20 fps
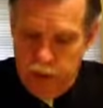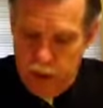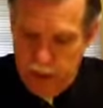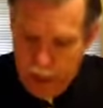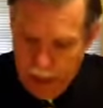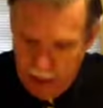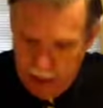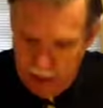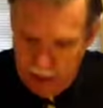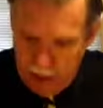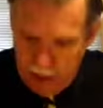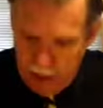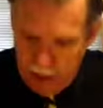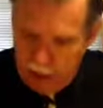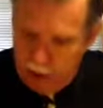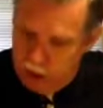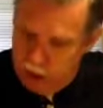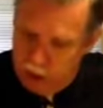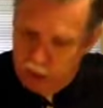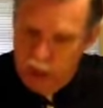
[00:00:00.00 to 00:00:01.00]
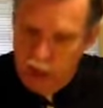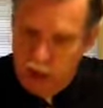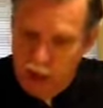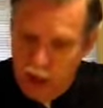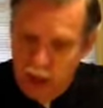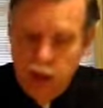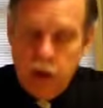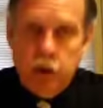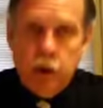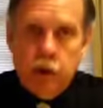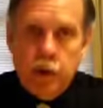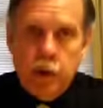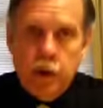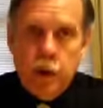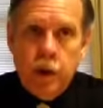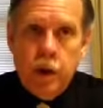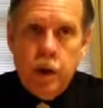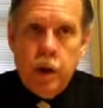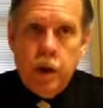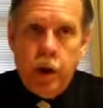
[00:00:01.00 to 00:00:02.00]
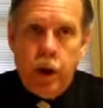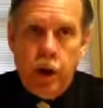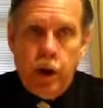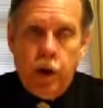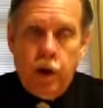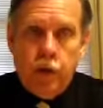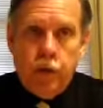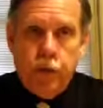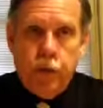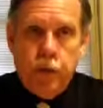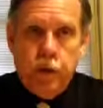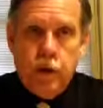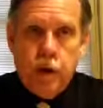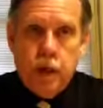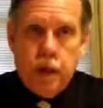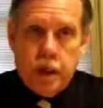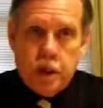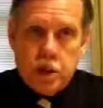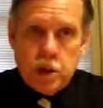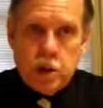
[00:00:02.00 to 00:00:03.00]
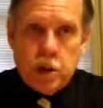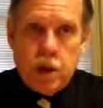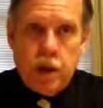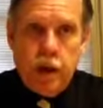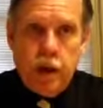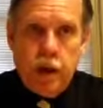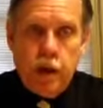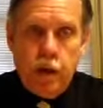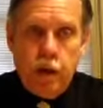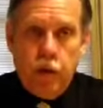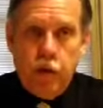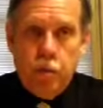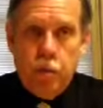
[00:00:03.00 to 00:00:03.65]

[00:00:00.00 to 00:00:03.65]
and into the hands of legislative